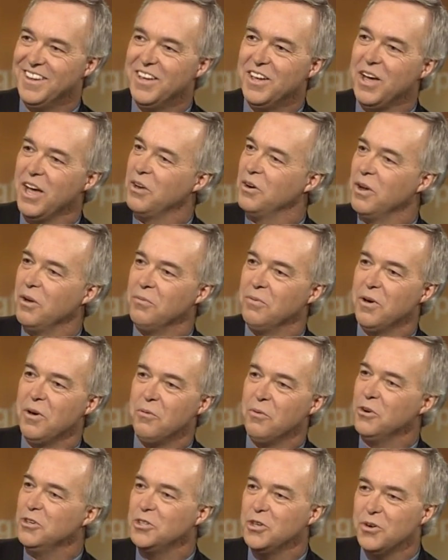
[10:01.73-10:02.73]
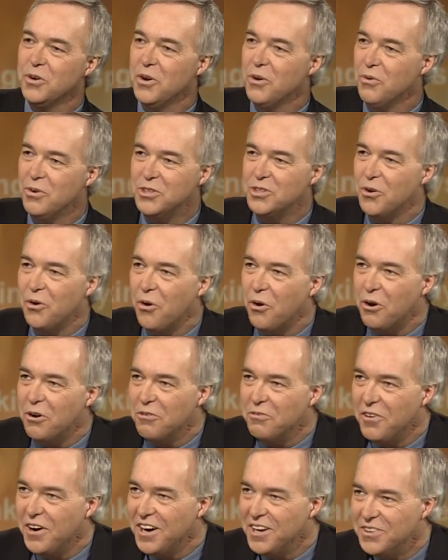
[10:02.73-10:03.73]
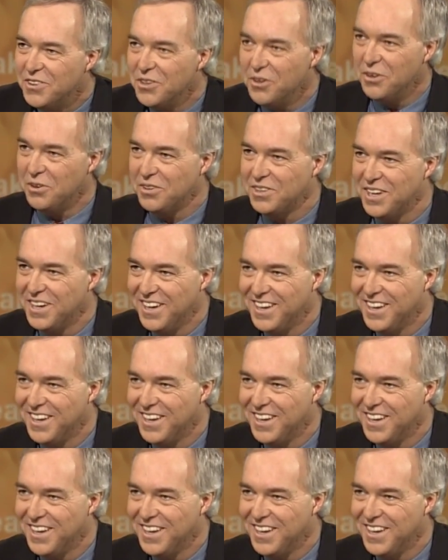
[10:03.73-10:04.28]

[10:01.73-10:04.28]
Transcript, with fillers: You know, the brainstorm... Weren't you horrified, though?